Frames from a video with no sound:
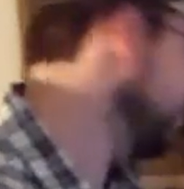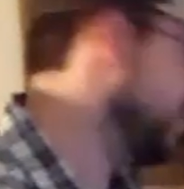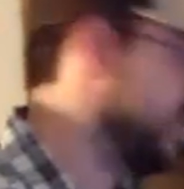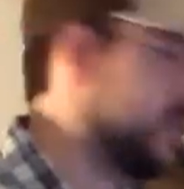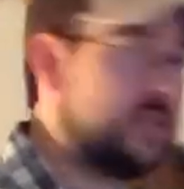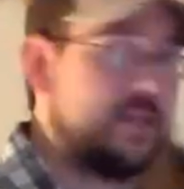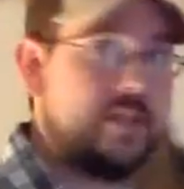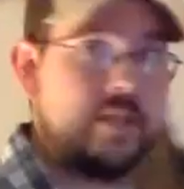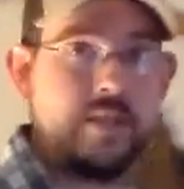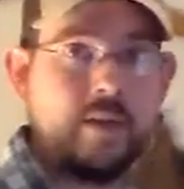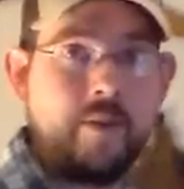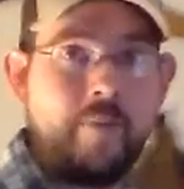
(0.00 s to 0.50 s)

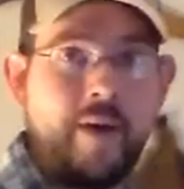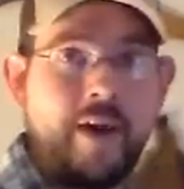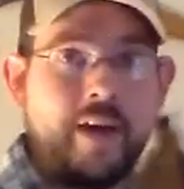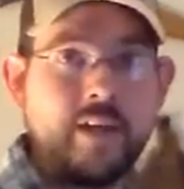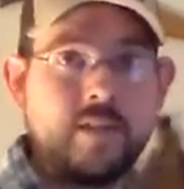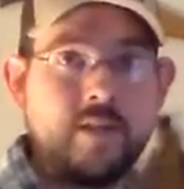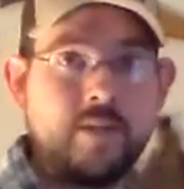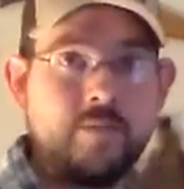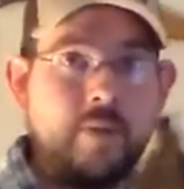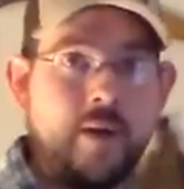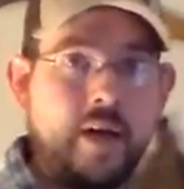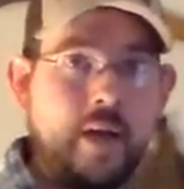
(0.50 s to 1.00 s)
60 some
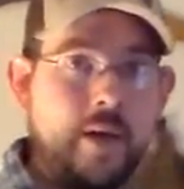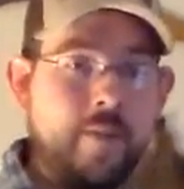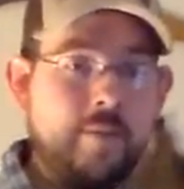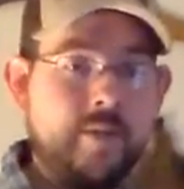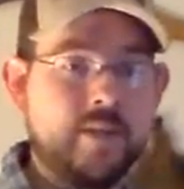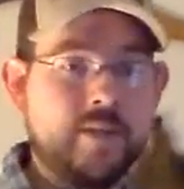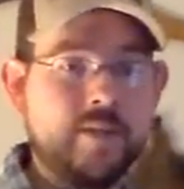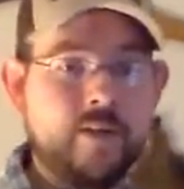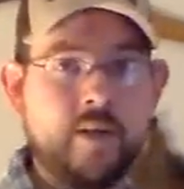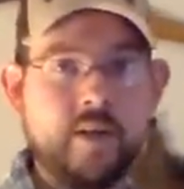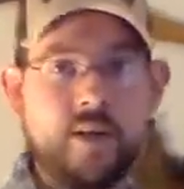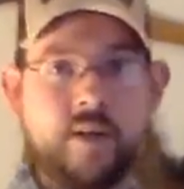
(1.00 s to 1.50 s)
axes behind
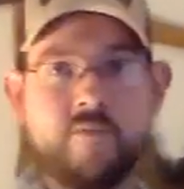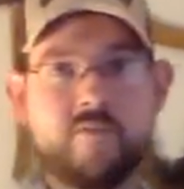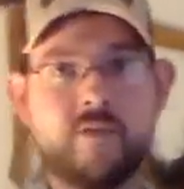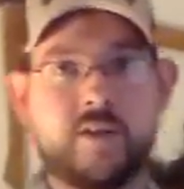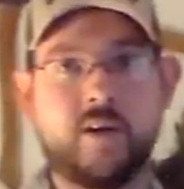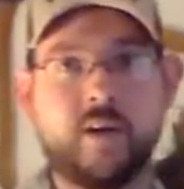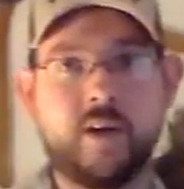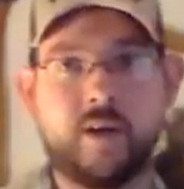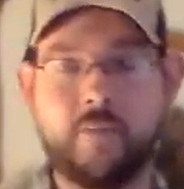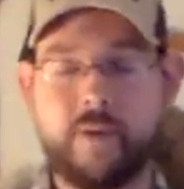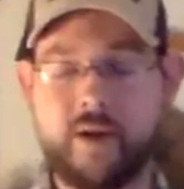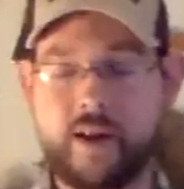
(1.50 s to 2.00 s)
me, so I love
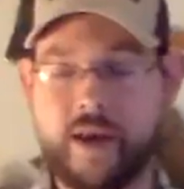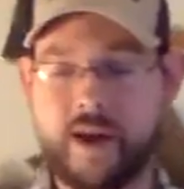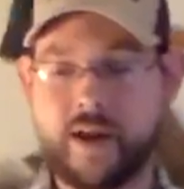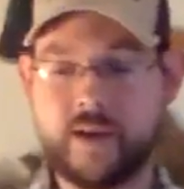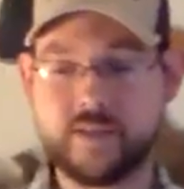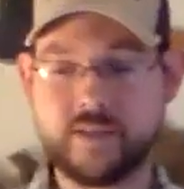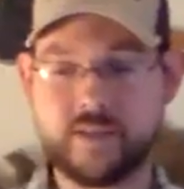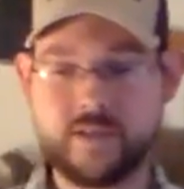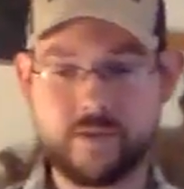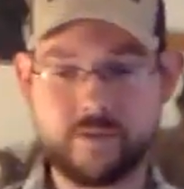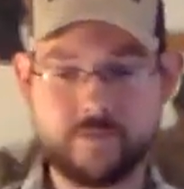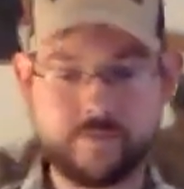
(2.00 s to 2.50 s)
talking about
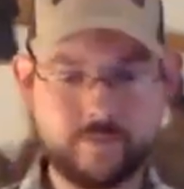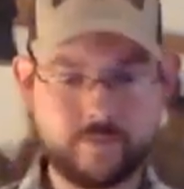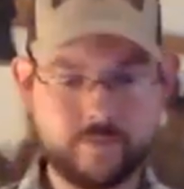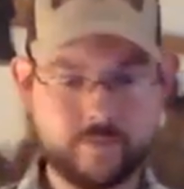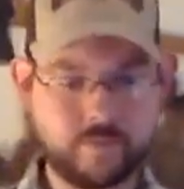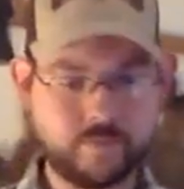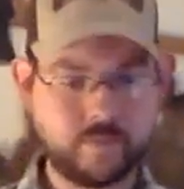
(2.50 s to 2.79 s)
axes.